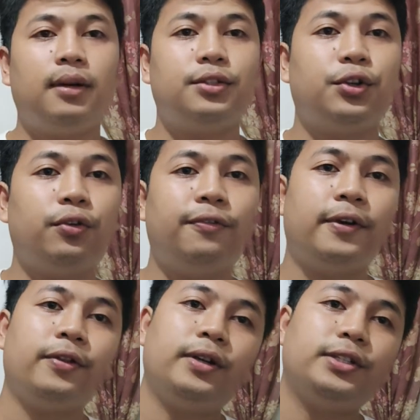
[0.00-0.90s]
So
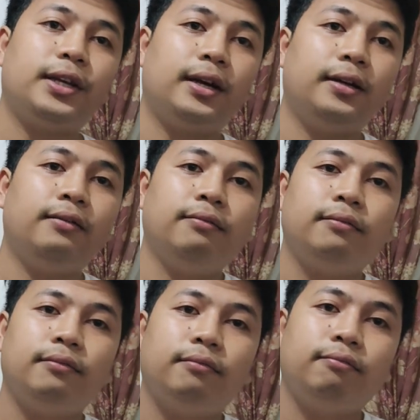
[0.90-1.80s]
father and son
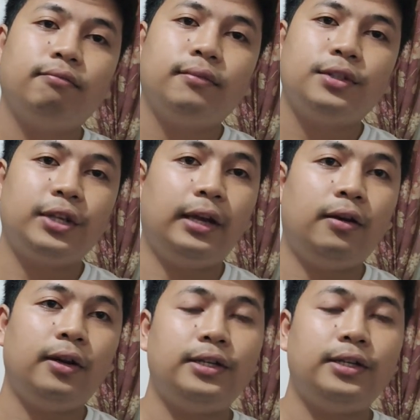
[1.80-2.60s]
sailor